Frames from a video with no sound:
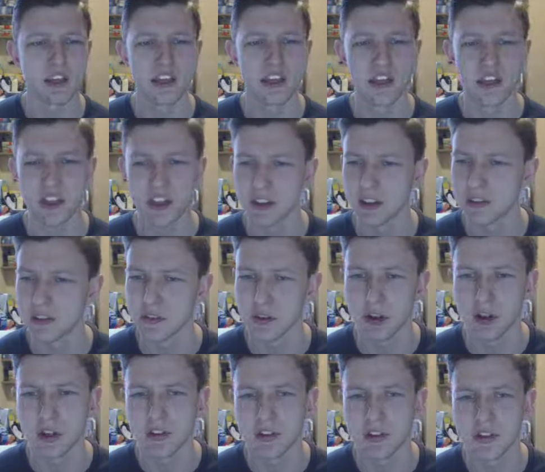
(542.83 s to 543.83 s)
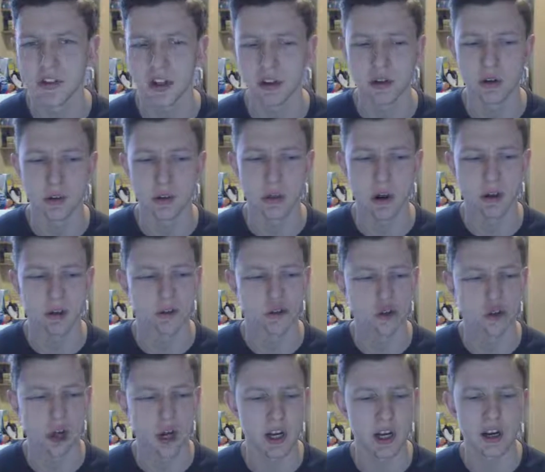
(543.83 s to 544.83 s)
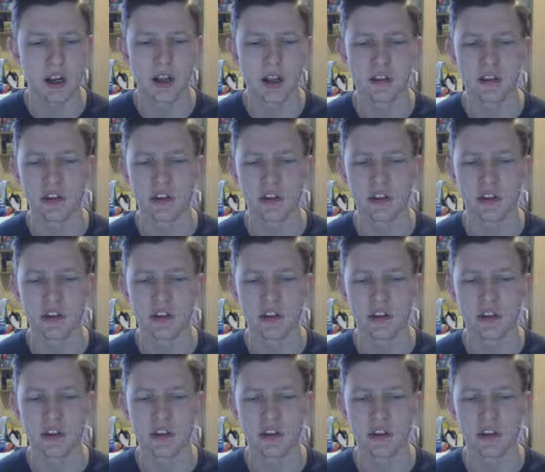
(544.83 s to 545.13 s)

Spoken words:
think that's all I need to tell you about this training.